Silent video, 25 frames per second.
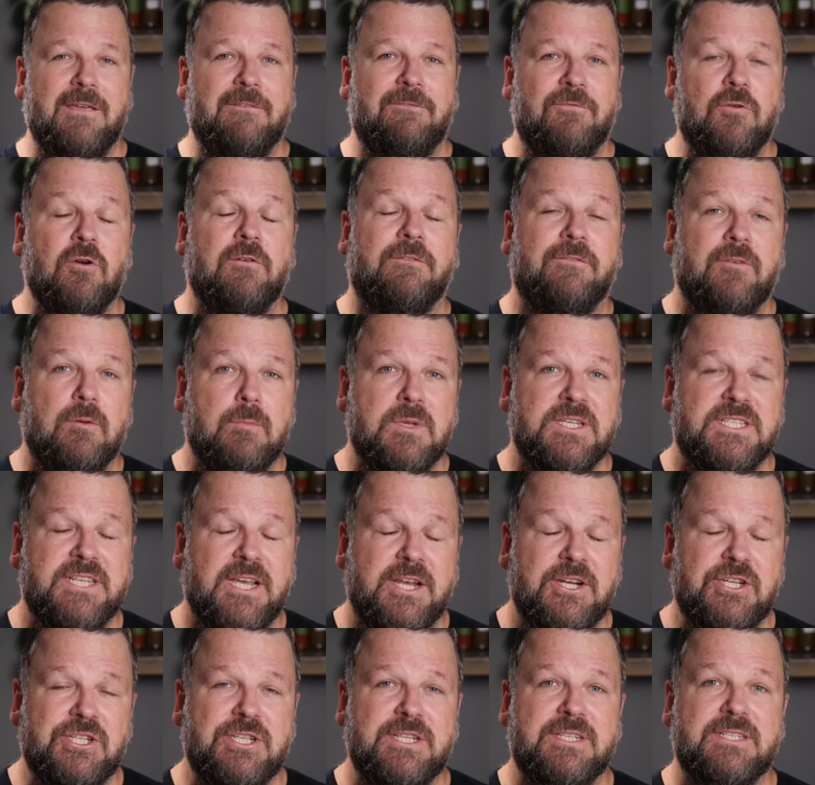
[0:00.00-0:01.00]
if your
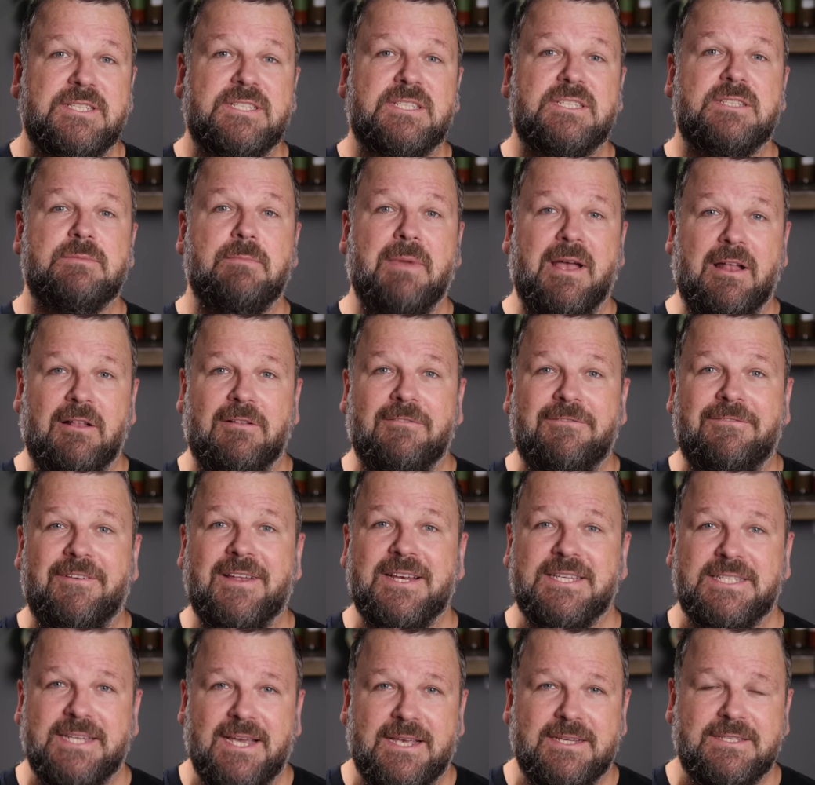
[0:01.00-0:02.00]
fermentations smell
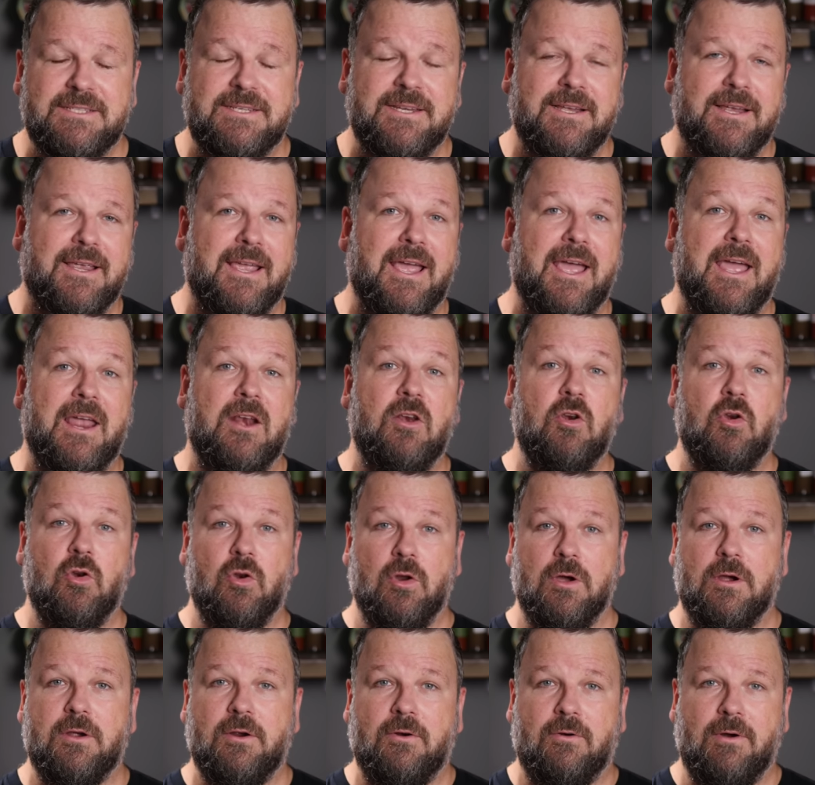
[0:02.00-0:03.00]
fantastic and
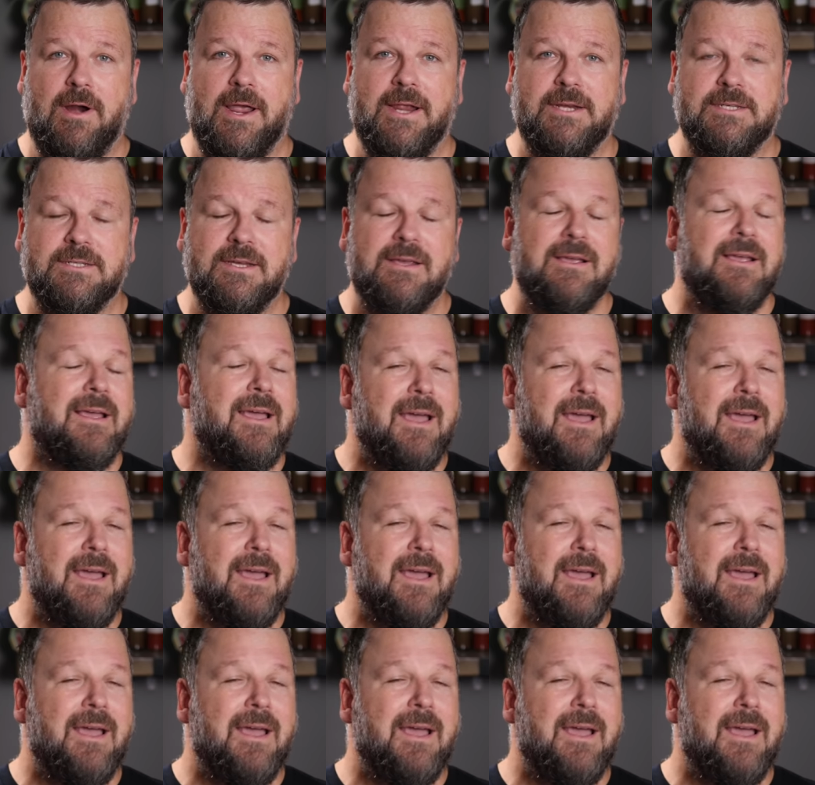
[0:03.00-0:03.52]
look great,